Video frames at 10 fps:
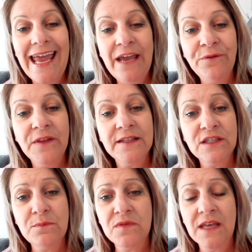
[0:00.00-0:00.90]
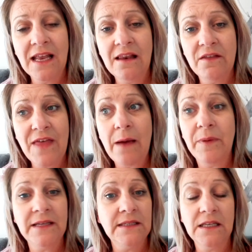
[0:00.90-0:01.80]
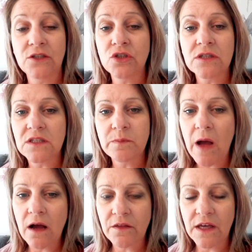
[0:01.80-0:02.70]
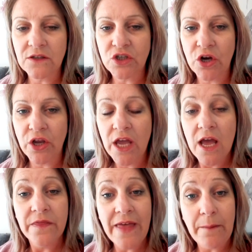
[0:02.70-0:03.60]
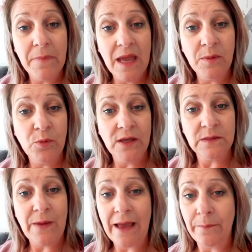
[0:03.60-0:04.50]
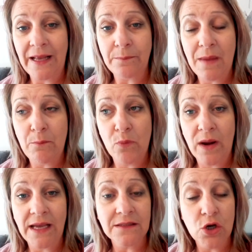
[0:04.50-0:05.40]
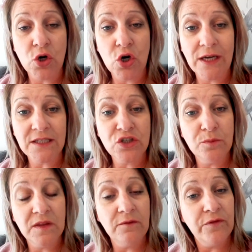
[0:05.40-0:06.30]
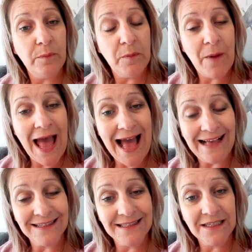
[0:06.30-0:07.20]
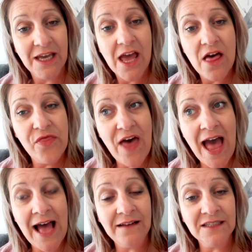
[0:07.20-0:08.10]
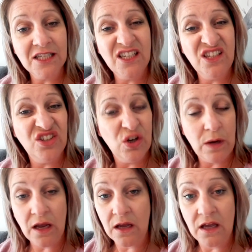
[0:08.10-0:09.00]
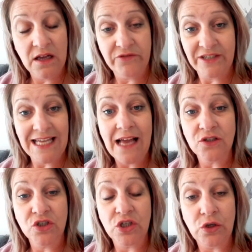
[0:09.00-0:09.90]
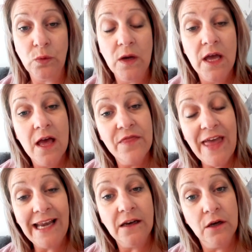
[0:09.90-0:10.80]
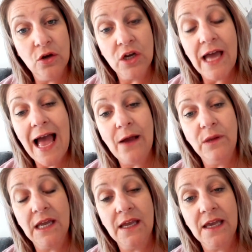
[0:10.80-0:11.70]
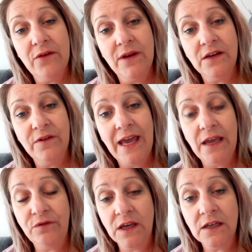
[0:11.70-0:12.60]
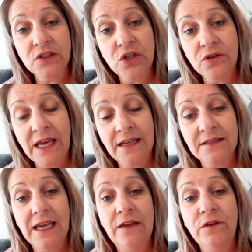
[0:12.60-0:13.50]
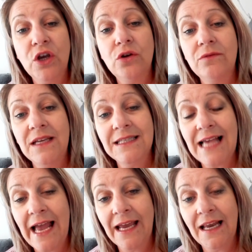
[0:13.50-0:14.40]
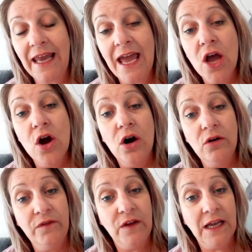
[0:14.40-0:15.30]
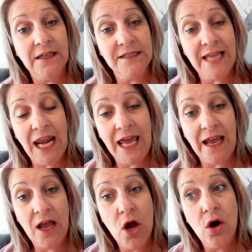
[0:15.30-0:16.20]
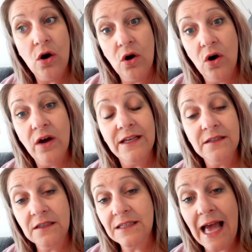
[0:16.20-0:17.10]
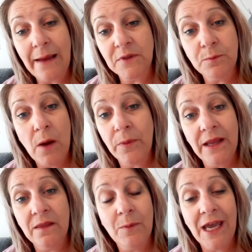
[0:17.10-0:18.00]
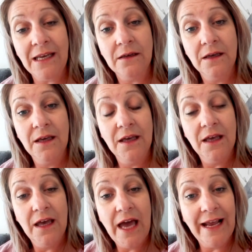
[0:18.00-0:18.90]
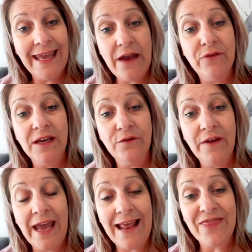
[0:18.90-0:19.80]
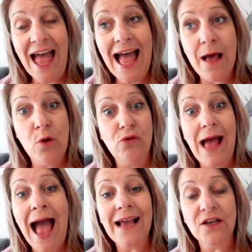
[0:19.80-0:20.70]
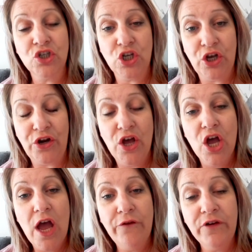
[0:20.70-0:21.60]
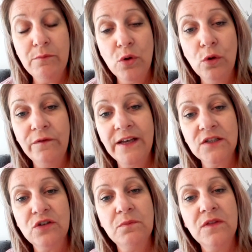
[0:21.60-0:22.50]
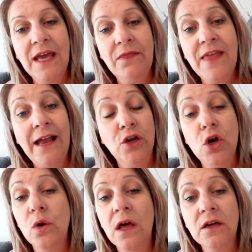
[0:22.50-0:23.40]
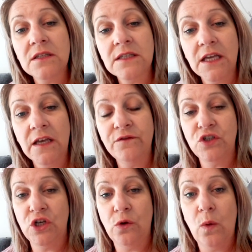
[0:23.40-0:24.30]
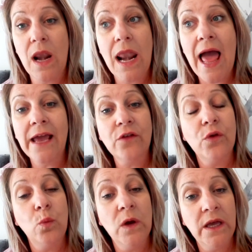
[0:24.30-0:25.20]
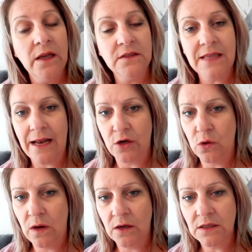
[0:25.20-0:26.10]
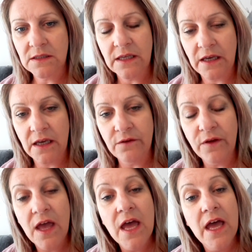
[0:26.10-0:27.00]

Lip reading: If there's something that basically doesn't spark that joy, that maybe brings back bad memories, or it's something from the past that you no longer are attached to, then look at how you can get rid of it. If you can donate it, if you can recycle it, or if you can sell it. Or is it time to pop it in the bin and get rid of it? That action of removing something that no longer serves you, like the words that no longer serve,